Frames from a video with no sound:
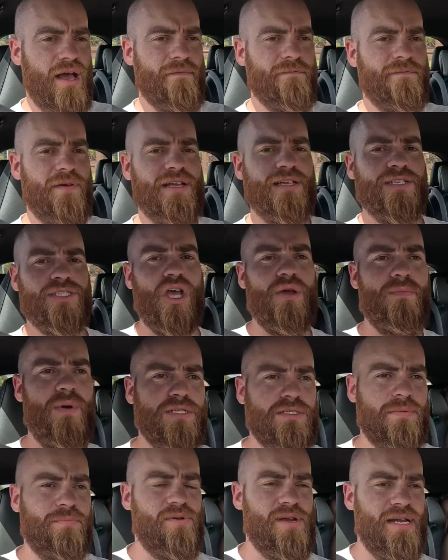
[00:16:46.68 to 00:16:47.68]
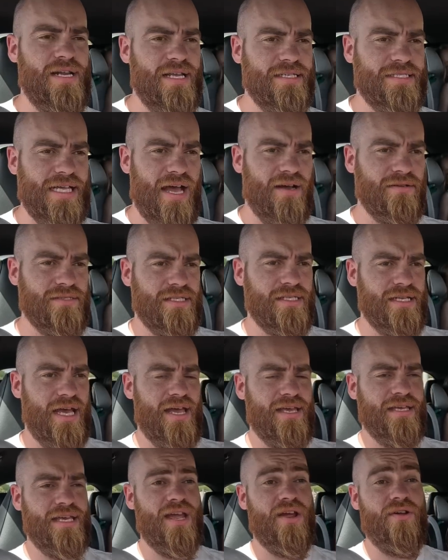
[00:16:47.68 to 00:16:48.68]
Thank you so much for bringing it down
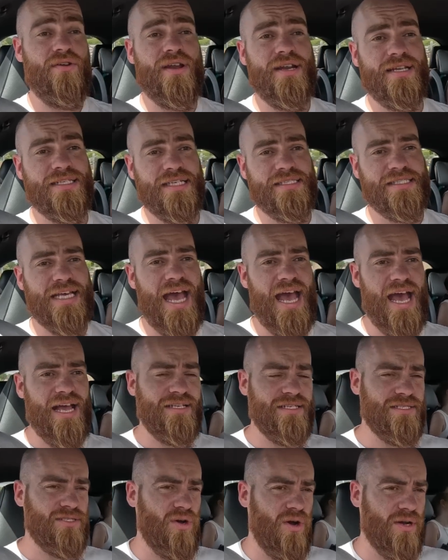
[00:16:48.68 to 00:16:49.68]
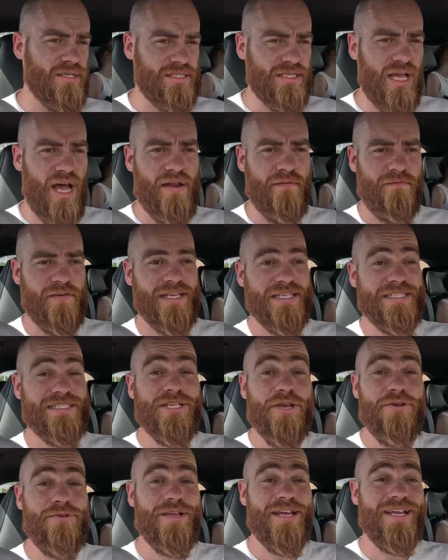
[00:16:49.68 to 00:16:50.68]
today. Kieran is a dad, he's got a son, I think he's
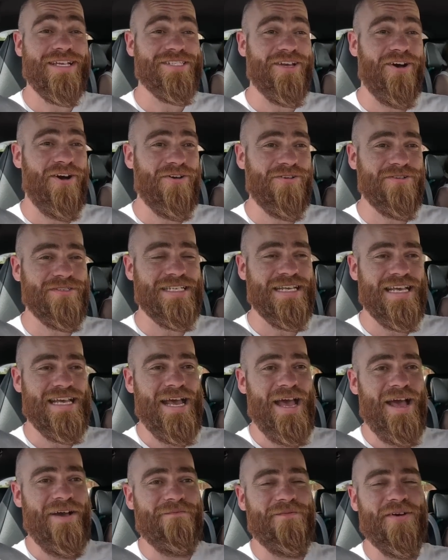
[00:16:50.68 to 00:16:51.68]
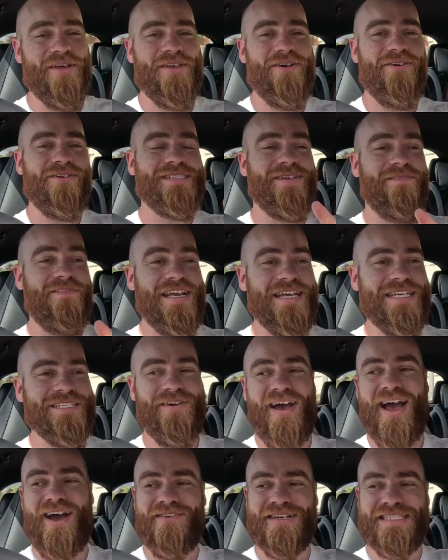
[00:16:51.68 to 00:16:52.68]
2 years old. But the awesome thing as
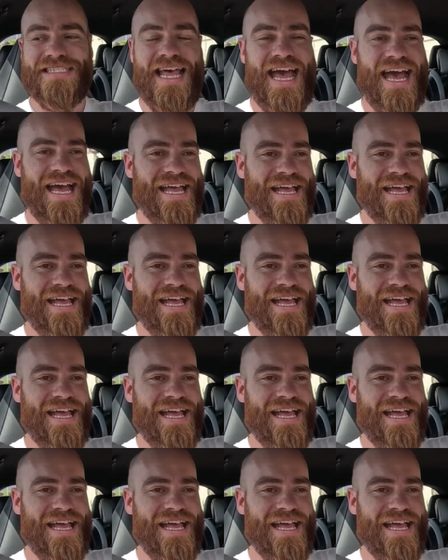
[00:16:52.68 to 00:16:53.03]
well is that